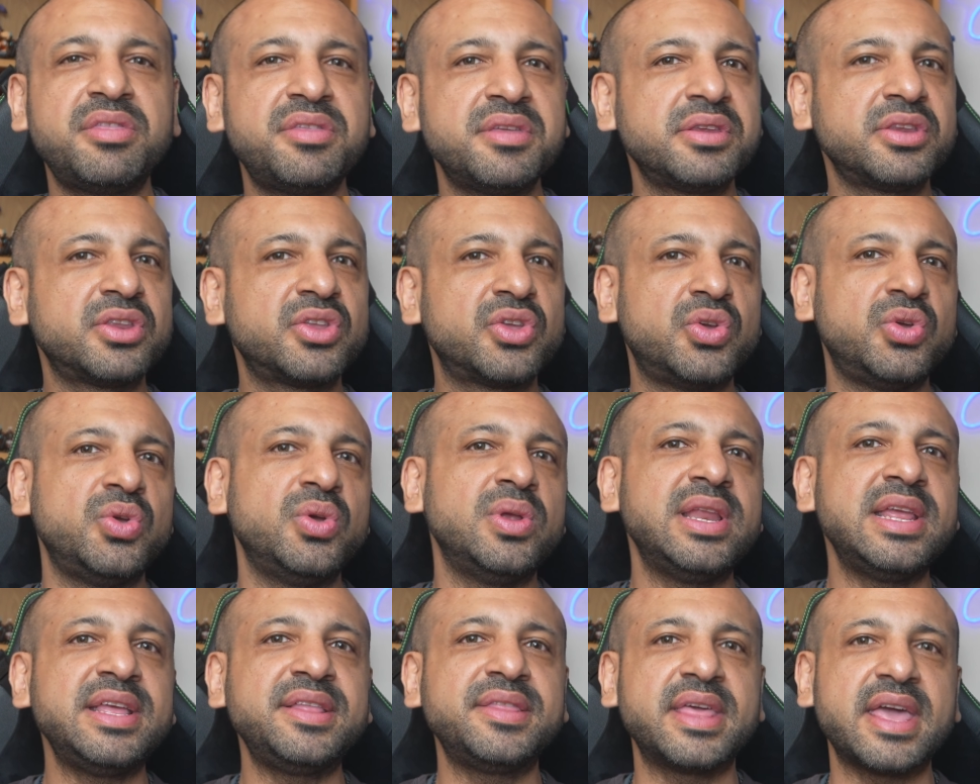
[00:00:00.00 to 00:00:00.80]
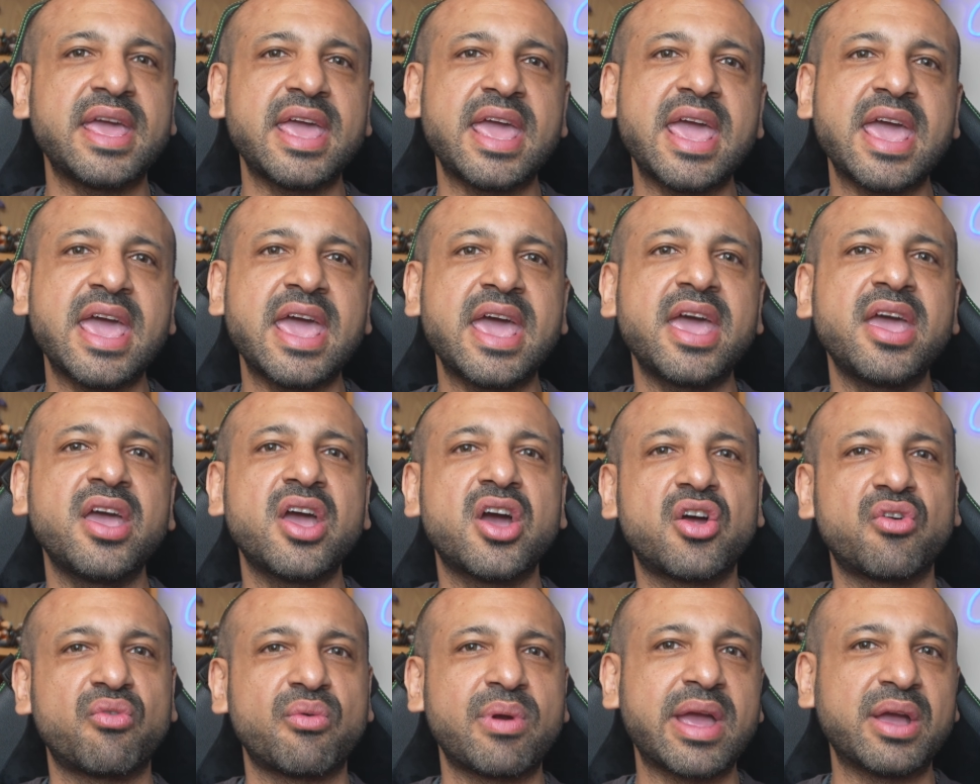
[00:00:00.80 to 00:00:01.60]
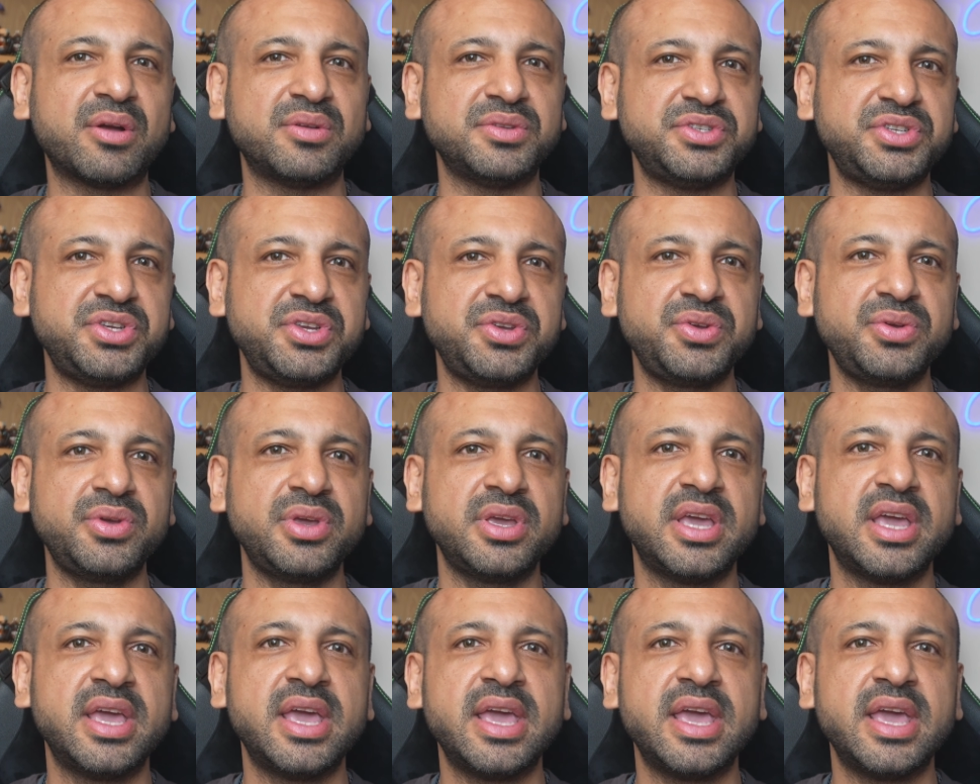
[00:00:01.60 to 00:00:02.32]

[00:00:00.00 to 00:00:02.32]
than cooling the air around you,